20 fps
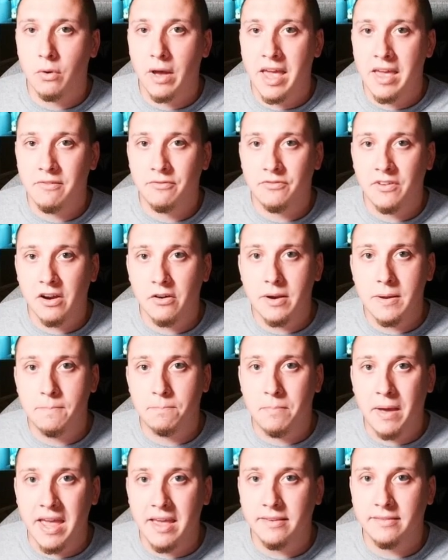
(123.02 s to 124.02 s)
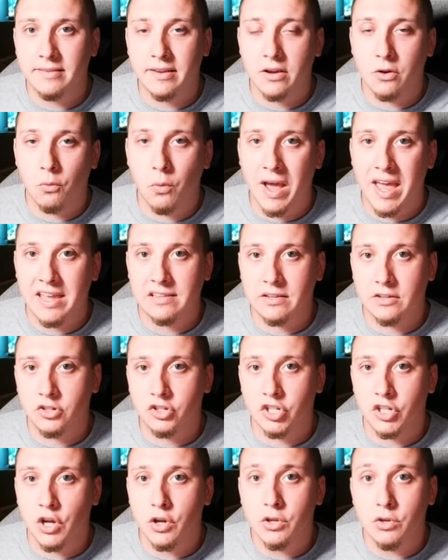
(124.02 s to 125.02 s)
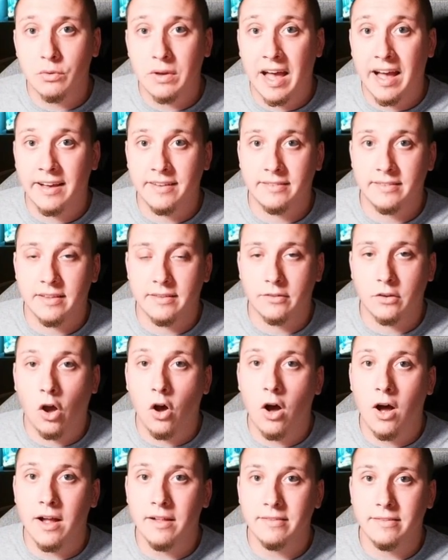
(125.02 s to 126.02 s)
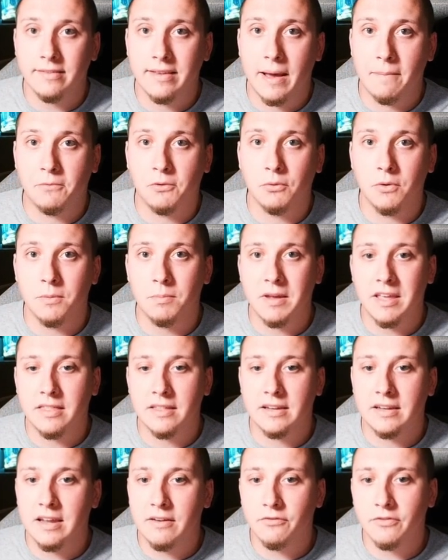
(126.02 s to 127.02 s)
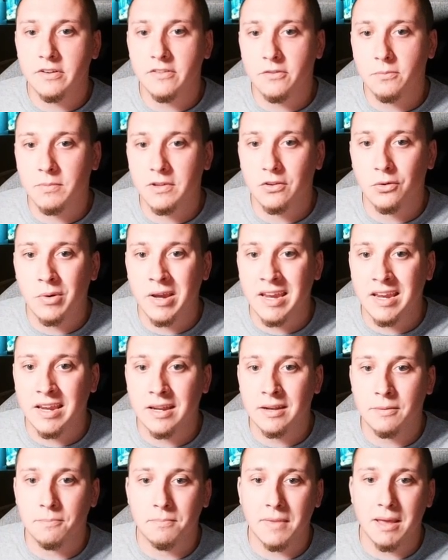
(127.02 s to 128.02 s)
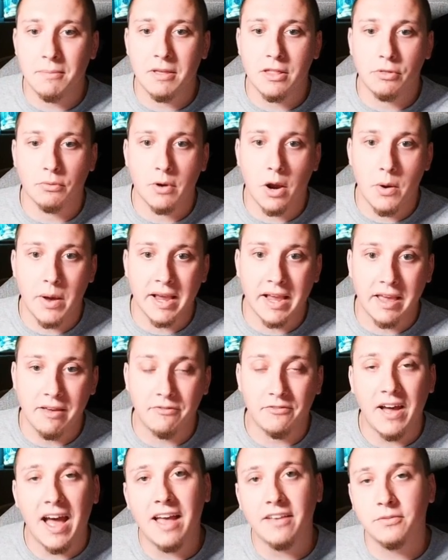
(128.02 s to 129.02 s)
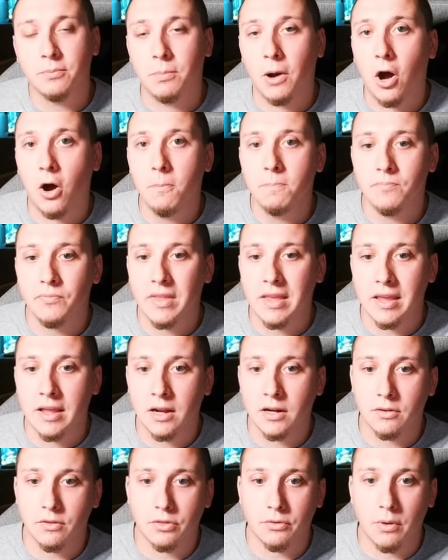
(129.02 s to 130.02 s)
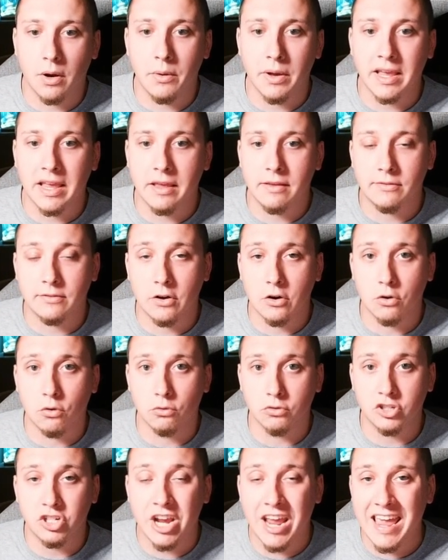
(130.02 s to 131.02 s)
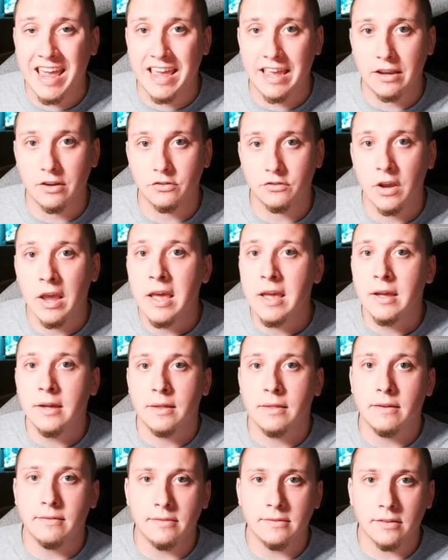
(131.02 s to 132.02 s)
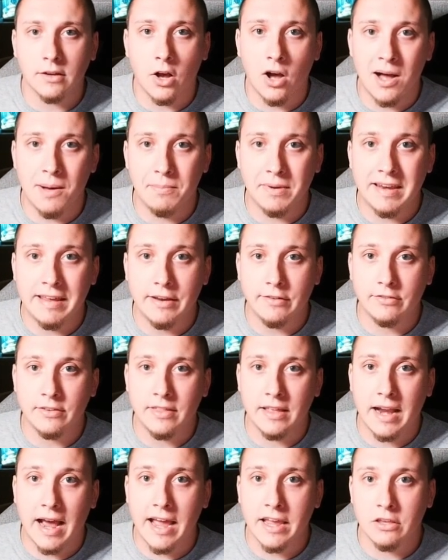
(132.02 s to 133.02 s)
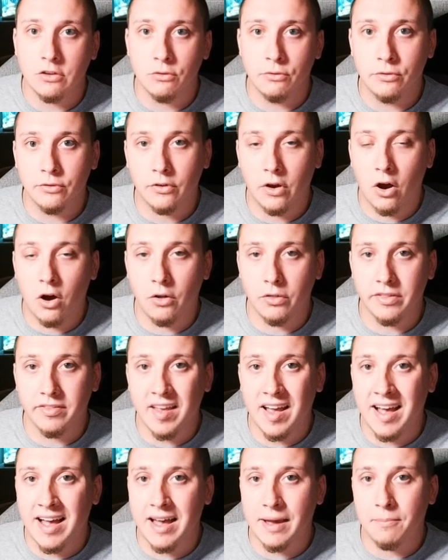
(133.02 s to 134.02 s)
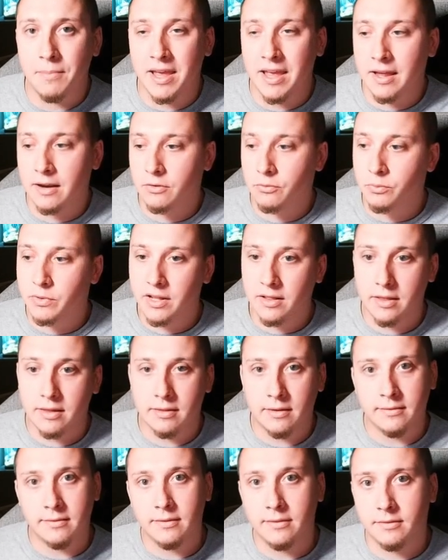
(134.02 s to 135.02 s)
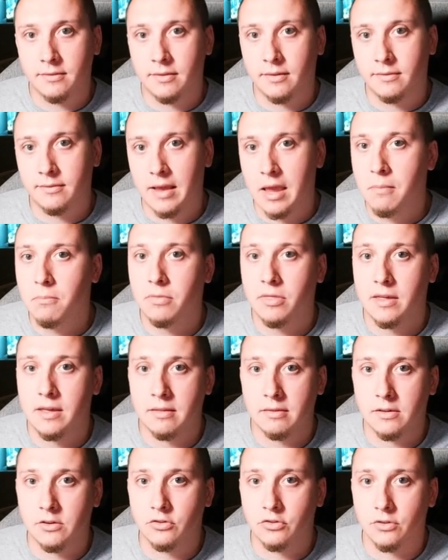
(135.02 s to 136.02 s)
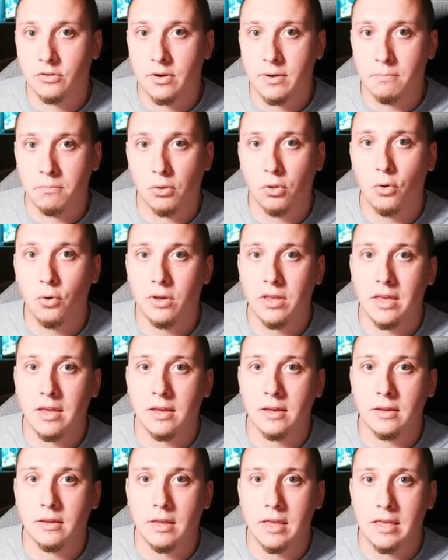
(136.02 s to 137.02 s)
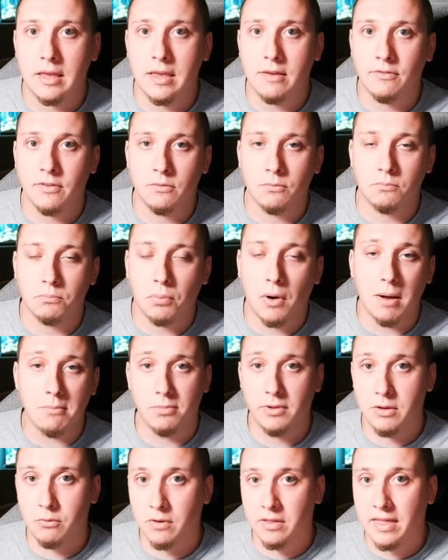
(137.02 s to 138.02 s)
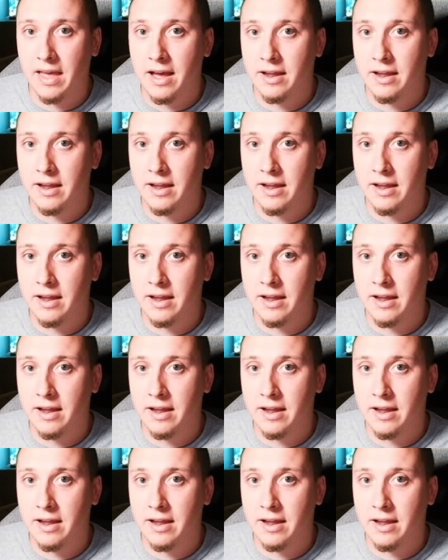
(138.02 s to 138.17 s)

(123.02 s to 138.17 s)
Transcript: a very basic way to show you guys this concept would be the difference between maybe throwing a fastball and throwing a circle change. This is a combination that I use all the time, and really this is the same thing that you're employing, even probably without